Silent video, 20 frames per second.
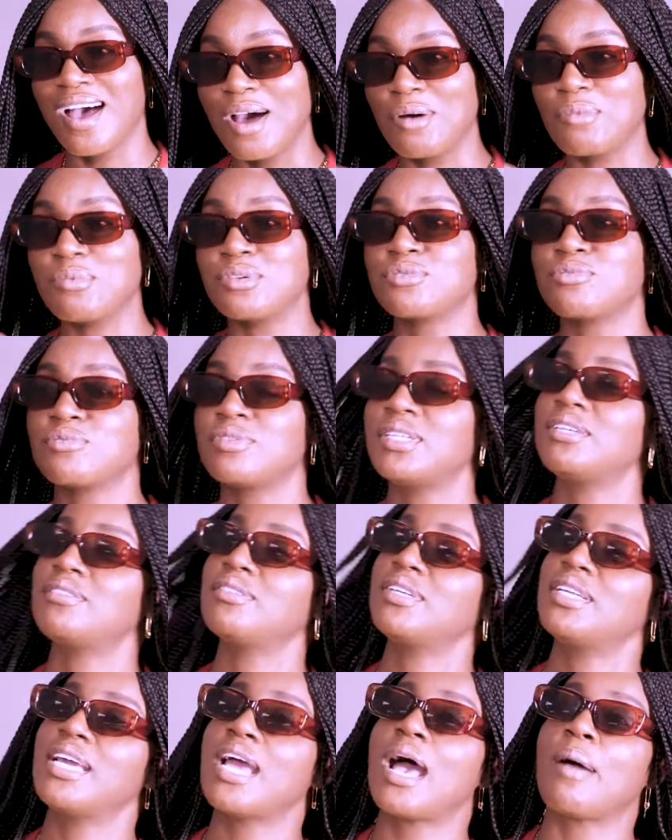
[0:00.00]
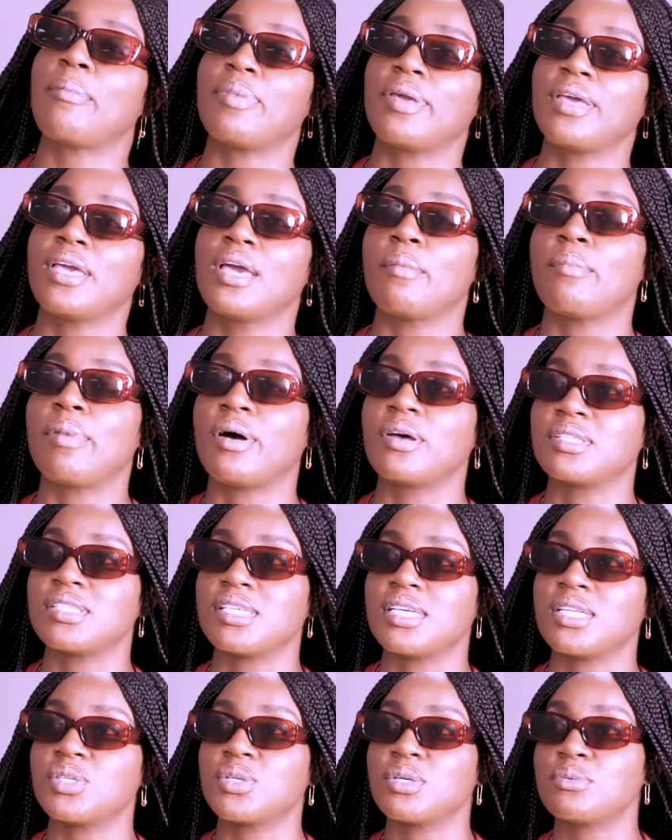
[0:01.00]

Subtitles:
I was really, really happy about it.